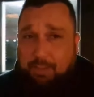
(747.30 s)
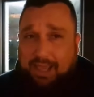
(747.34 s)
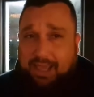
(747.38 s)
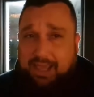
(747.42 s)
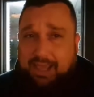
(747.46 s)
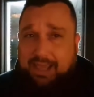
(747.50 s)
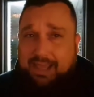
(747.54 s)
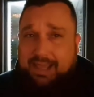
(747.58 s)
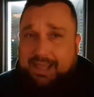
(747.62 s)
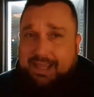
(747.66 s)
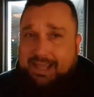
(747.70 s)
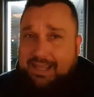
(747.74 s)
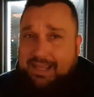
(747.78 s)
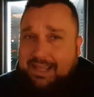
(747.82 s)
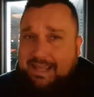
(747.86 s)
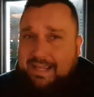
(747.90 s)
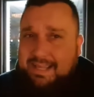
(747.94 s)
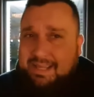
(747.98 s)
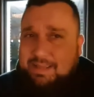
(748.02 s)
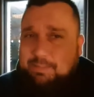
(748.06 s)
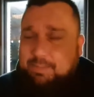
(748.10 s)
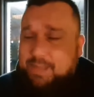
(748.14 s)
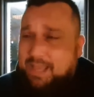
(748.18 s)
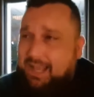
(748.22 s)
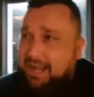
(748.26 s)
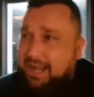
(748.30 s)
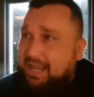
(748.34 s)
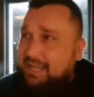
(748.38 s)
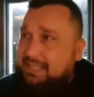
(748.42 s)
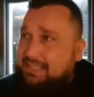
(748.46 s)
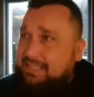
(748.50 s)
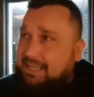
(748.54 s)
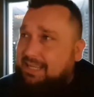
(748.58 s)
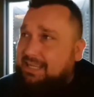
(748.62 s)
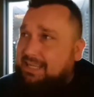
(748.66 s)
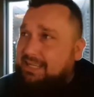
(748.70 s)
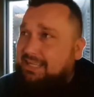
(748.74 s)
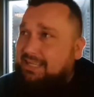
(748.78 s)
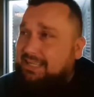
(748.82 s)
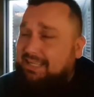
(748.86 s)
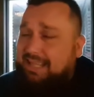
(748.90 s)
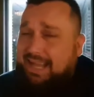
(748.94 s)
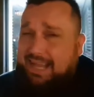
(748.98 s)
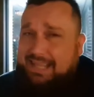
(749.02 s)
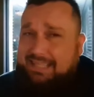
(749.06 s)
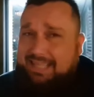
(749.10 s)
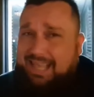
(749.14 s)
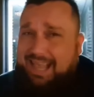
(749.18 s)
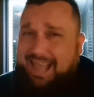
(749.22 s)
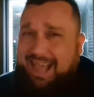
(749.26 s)
with it. But yeah,
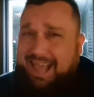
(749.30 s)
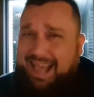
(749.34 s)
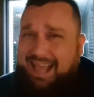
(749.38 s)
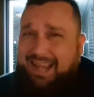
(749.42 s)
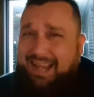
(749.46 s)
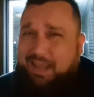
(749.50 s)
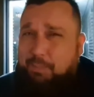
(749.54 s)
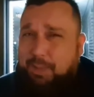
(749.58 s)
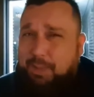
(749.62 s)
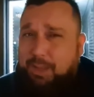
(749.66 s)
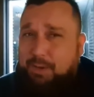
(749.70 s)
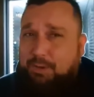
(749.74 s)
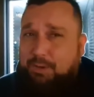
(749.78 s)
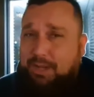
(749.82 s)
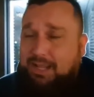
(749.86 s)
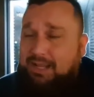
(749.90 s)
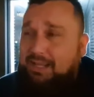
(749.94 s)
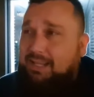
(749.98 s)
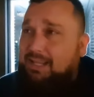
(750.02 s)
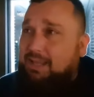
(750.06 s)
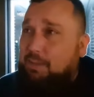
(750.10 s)
that is a hella building,